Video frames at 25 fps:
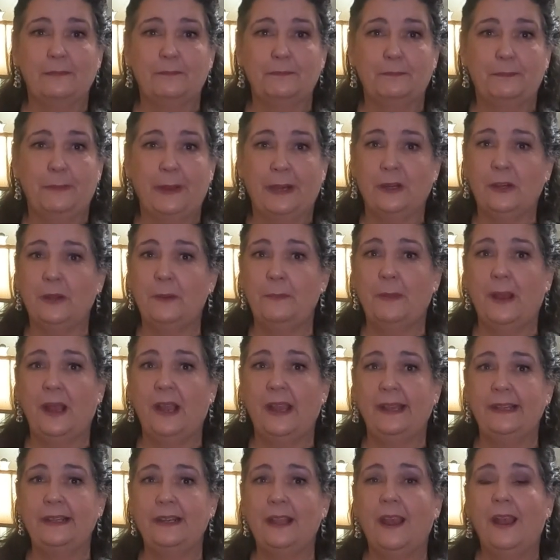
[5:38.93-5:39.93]
Bear in
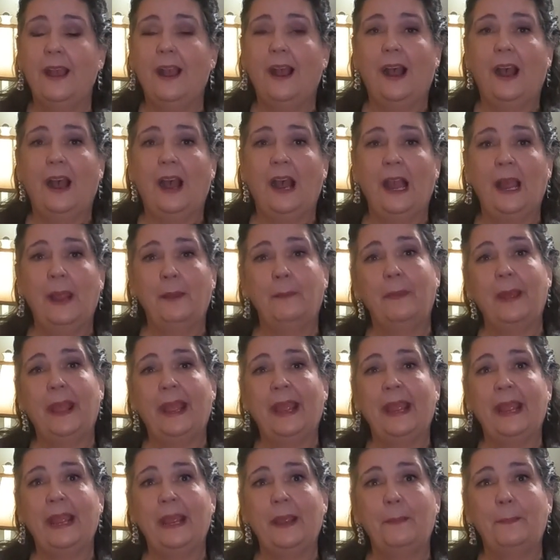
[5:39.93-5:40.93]
mind, I'm
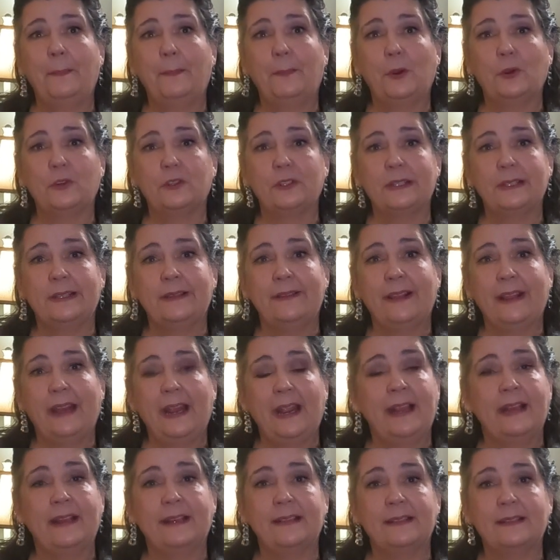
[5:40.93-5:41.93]
a person that
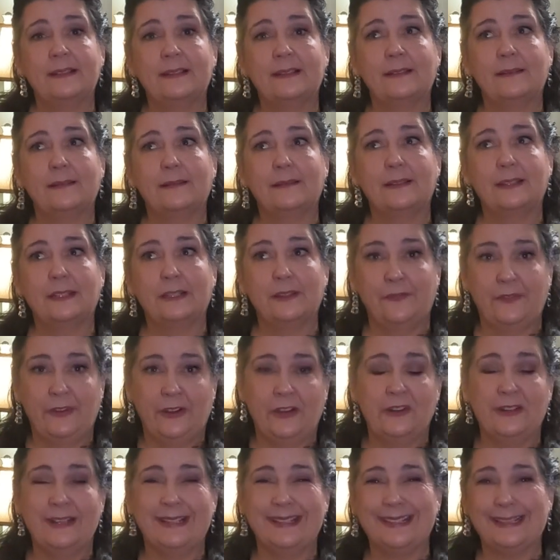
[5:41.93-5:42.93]
has
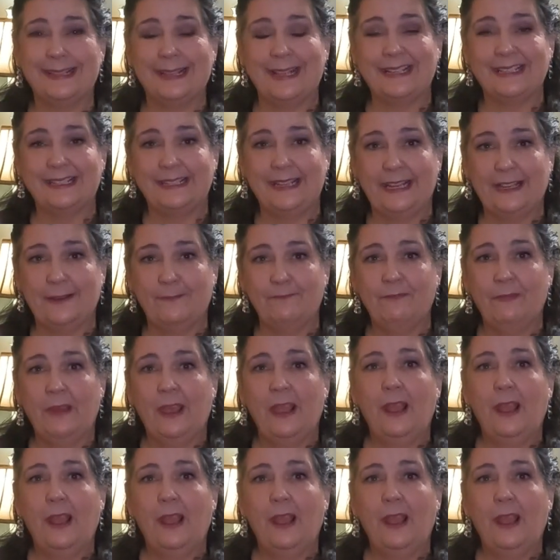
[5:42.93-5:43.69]
severe dyslexia,